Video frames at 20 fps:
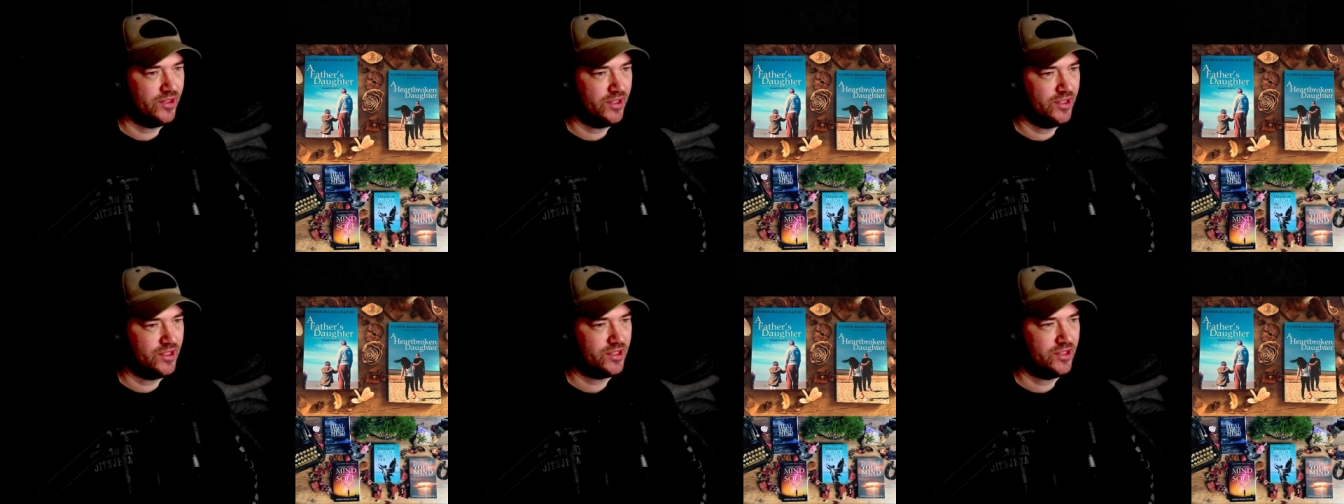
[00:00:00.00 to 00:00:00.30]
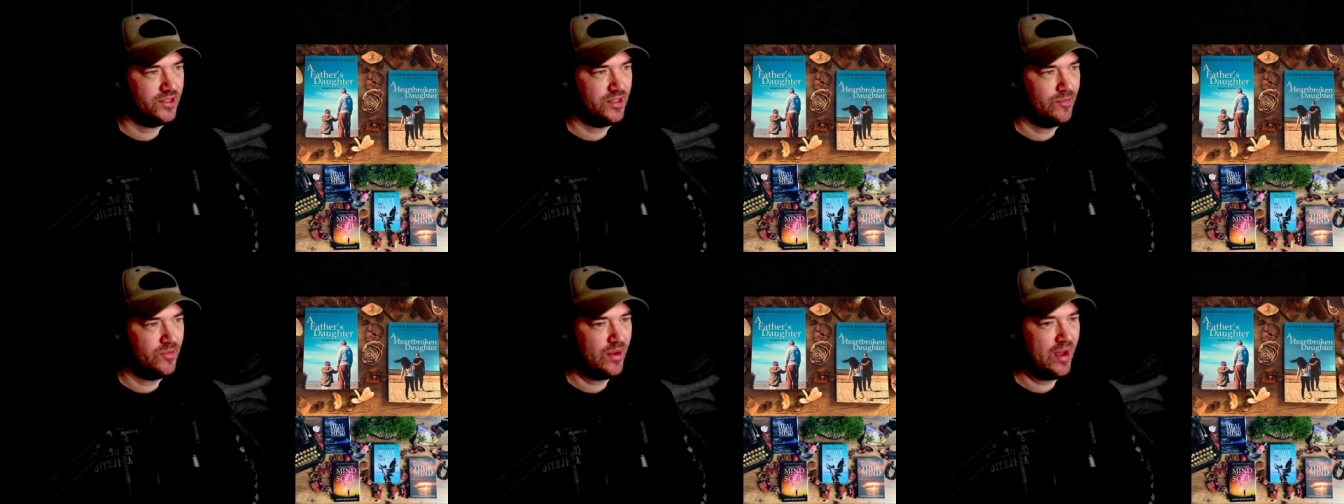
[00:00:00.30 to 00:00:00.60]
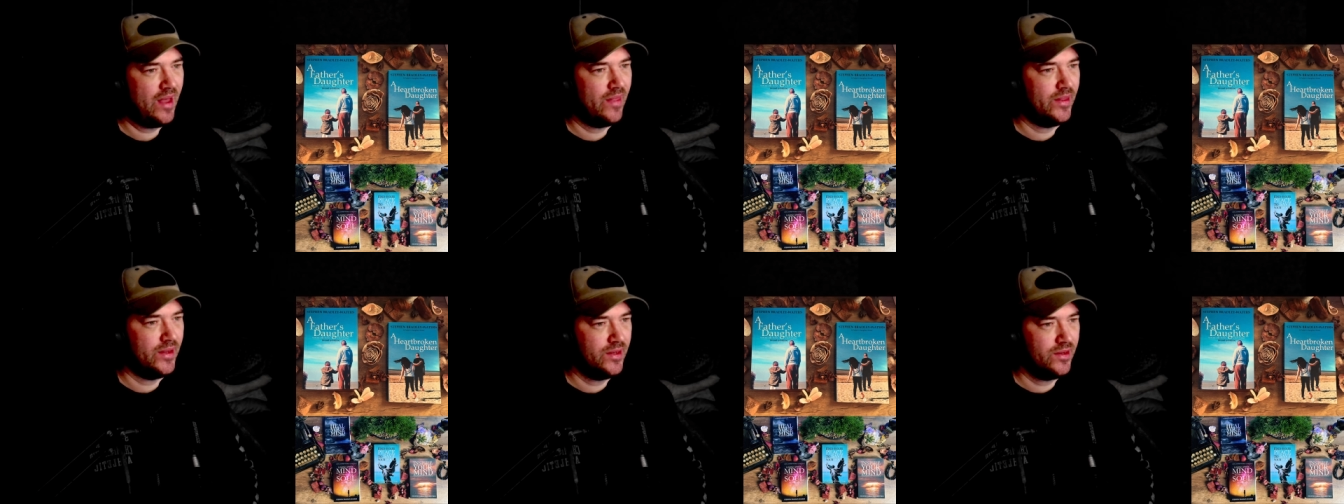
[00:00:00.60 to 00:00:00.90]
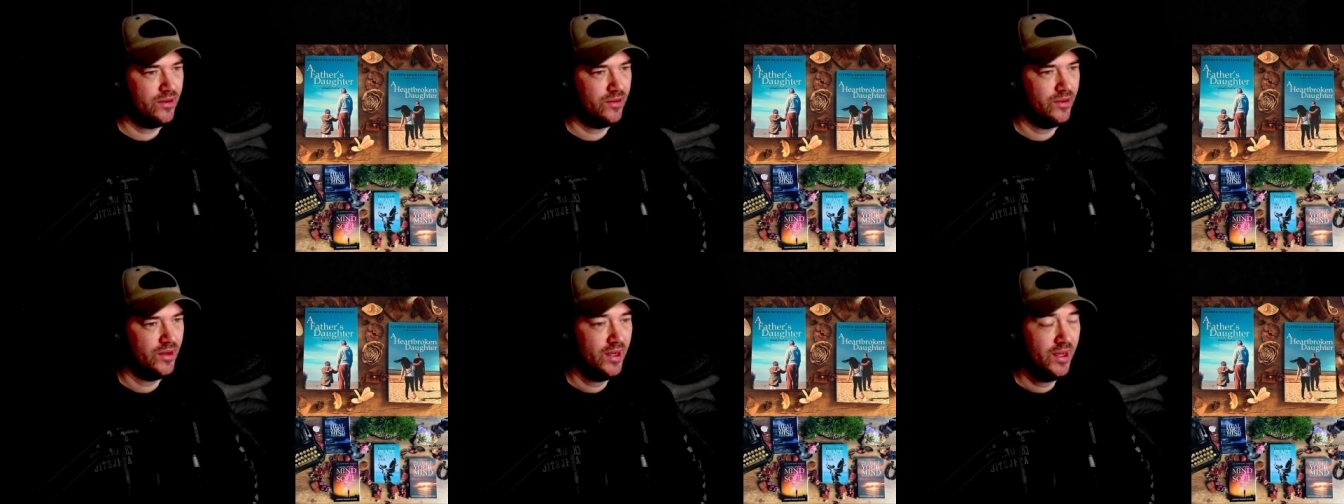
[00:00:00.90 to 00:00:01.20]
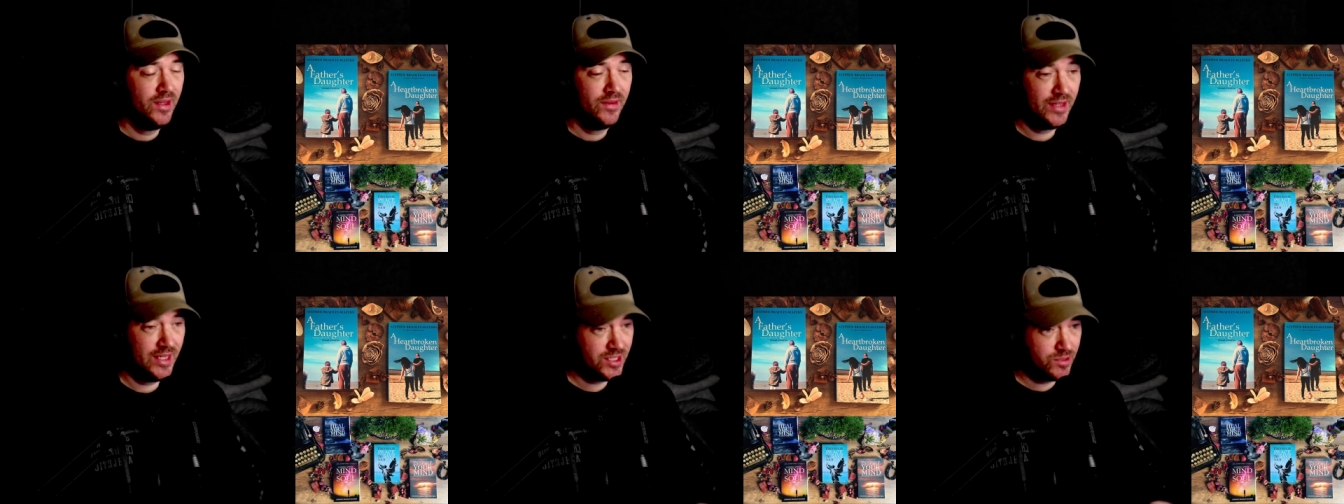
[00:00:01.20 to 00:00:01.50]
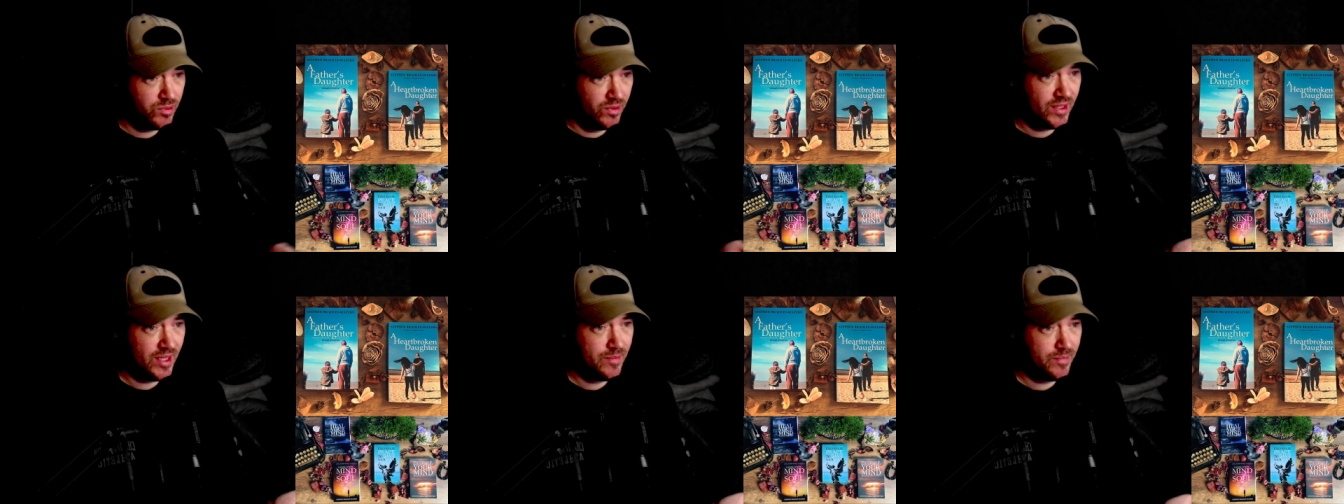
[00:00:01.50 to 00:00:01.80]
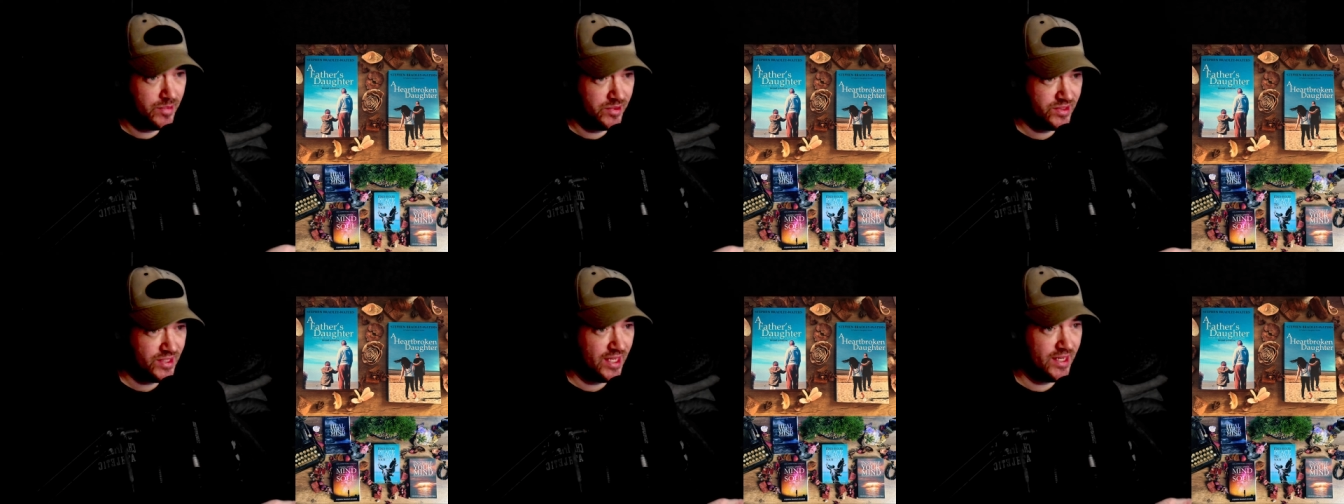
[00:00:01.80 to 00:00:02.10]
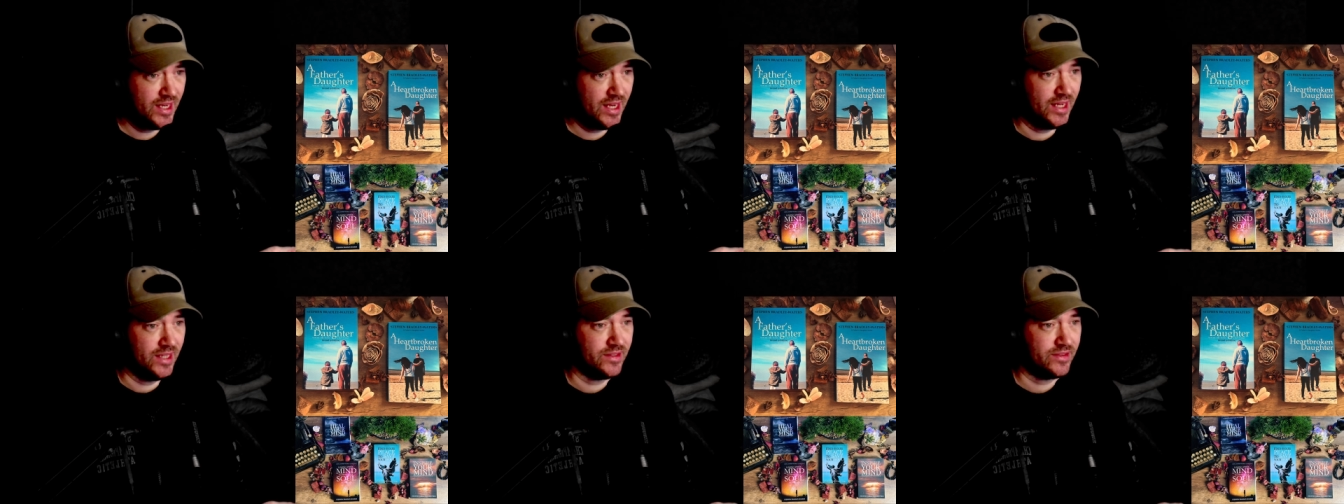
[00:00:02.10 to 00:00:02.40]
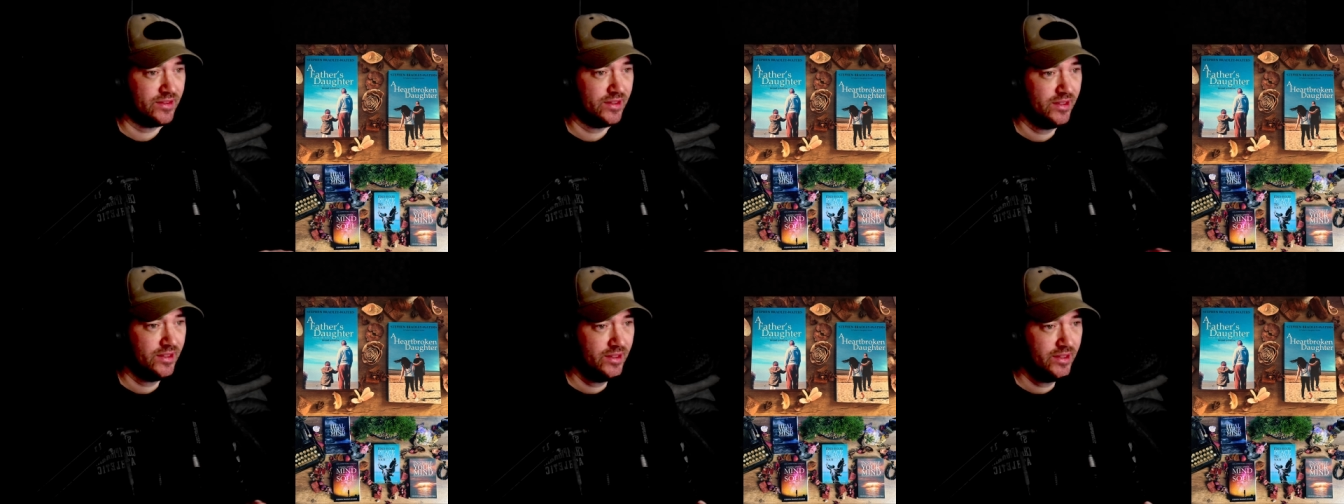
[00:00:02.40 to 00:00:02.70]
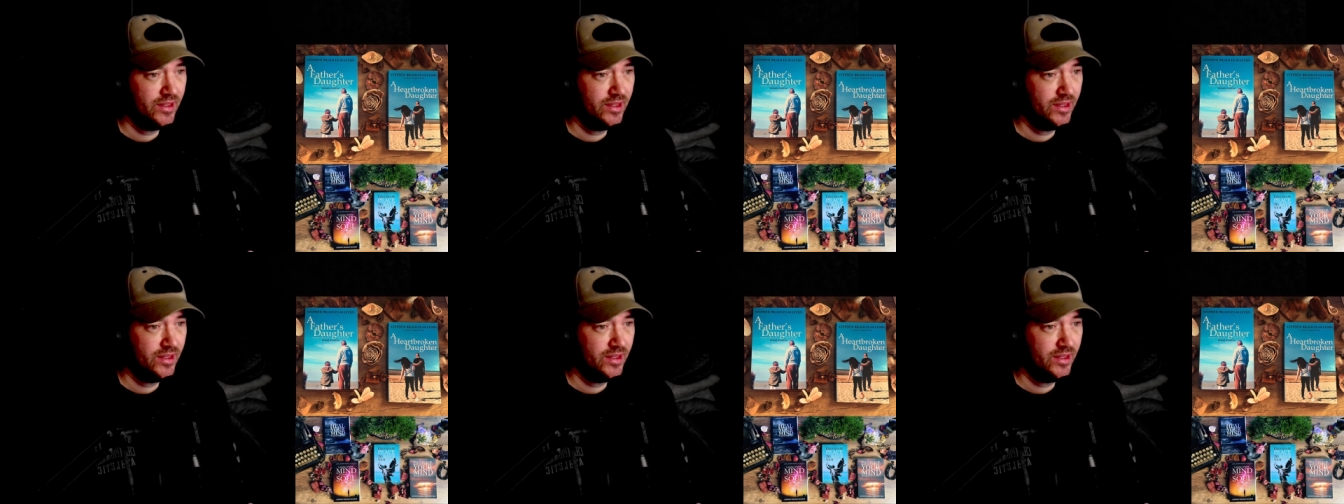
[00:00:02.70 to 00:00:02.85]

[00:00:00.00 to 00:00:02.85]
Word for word: for this because I'm better than you. That's what they present as.